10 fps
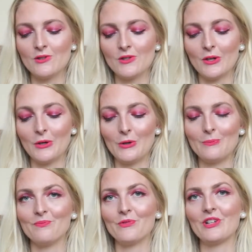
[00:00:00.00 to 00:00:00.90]

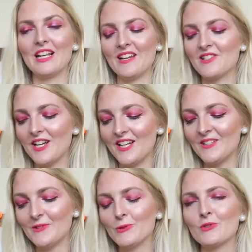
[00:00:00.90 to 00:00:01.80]
So really
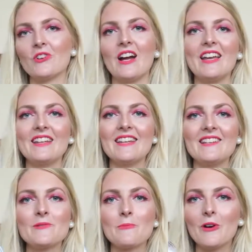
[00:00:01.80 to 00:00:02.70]
excited to try
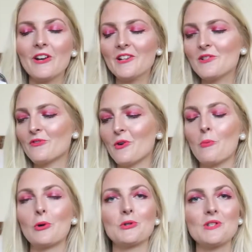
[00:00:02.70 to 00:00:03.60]
these products
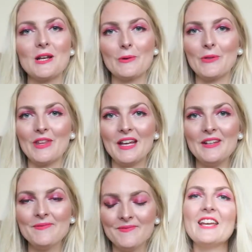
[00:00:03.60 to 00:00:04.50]
from Lottie London.